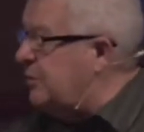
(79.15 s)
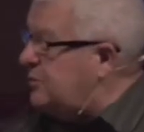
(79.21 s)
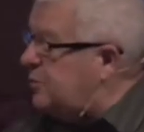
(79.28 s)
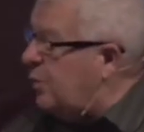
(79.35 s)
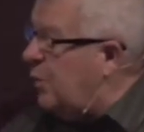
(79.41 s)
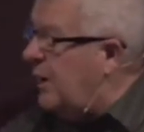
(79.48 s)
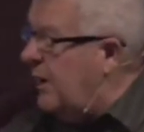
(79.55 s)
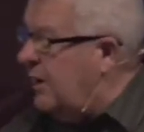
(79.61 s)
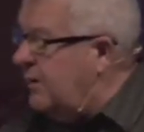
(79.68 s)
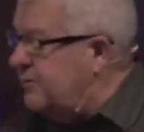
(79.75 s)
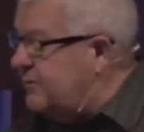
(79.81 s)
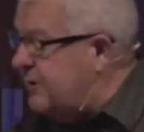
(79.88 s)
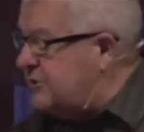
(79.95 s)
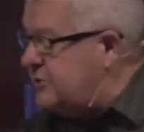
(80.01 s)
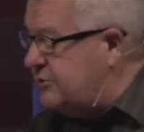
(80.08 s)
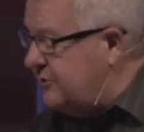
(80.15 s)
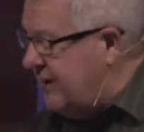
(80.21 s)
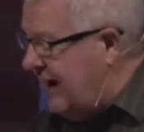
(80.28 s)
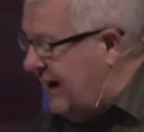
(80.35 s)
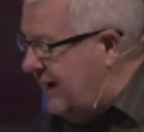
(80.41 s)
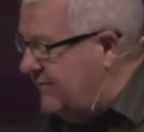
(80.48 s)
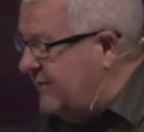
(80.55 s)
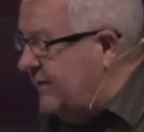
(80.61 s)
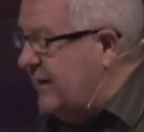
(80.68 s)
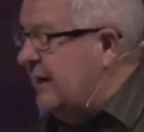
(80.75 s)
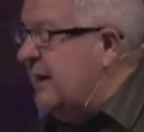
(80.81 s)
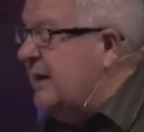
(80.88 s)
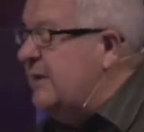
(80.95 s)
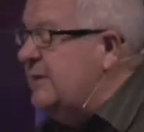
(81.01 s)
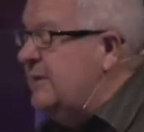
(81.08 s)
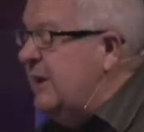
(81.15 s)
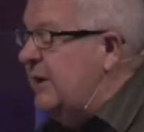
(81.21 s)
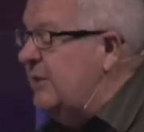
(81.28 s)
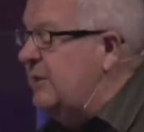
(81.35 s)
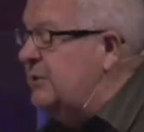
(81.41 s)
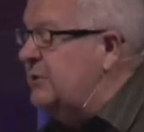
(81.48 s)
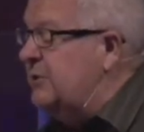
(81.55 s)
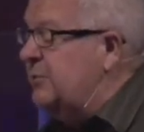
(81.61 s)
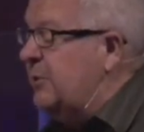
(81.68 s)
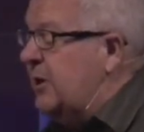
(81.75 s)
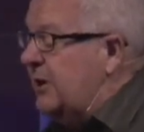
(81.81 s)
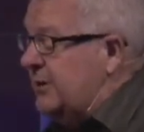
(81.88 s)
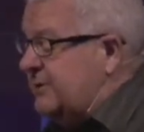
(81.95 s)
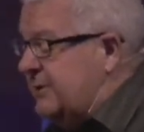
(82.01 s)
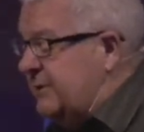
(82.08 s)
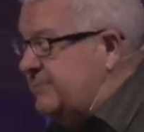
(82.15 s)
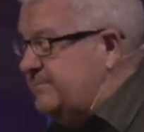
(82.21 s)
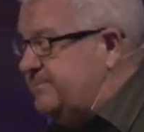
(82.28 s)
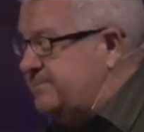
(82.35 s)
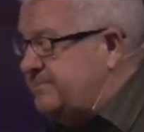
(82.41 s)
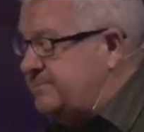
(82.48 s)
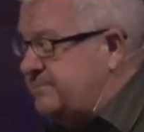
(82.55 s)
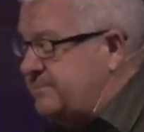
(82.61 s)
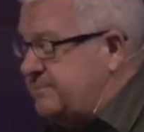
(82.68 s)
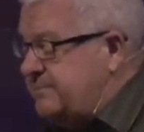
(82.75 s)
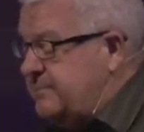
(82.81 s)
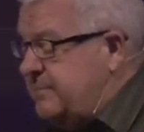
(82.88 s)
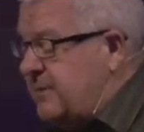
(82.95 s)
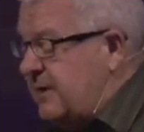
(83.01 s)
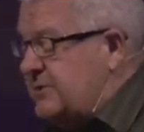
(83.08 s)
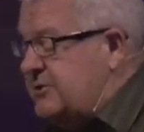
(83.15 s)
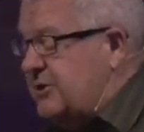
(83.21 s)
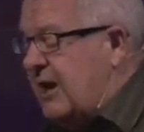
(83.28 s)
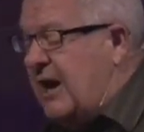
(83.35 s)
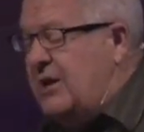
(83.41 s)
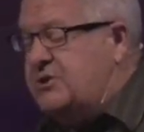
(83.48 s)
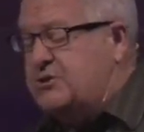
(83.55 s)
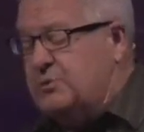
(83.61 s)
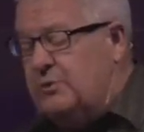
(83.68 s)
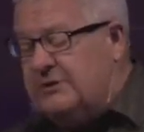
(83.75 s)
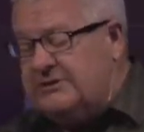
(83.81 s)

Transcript: 12 that you have there in your bulletin. Joshua